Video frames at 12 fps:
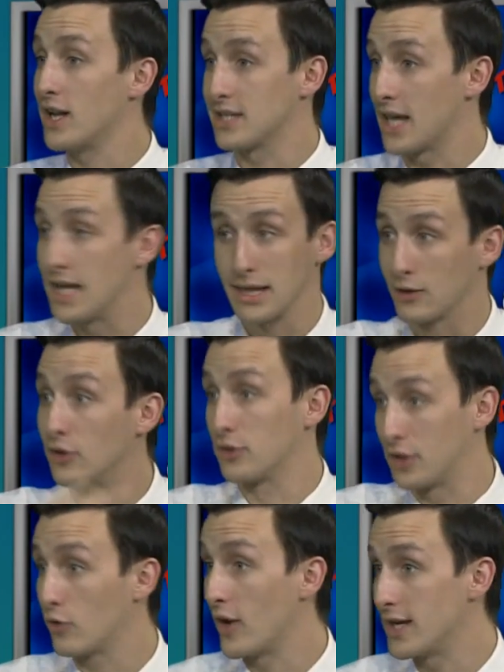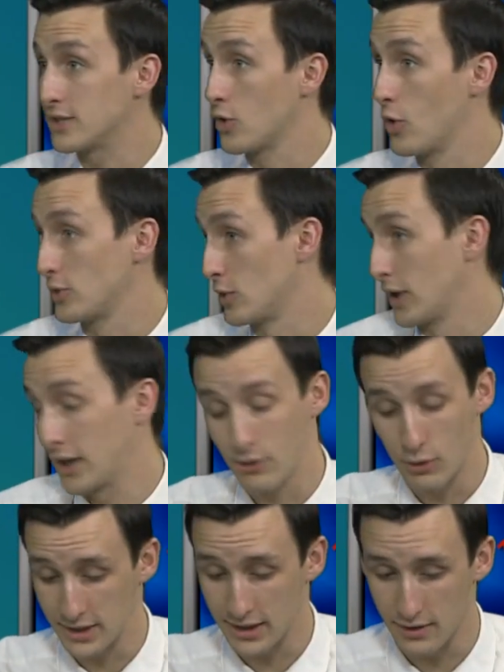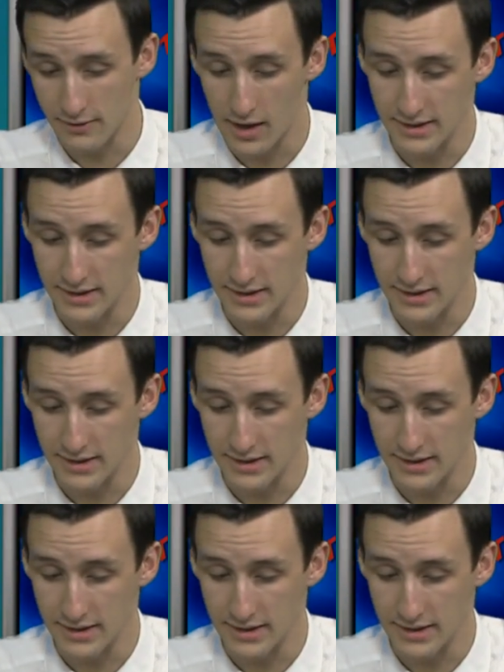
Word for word: the greatest goalies the, the greatest all time. Goal to, goaltender yeah. of all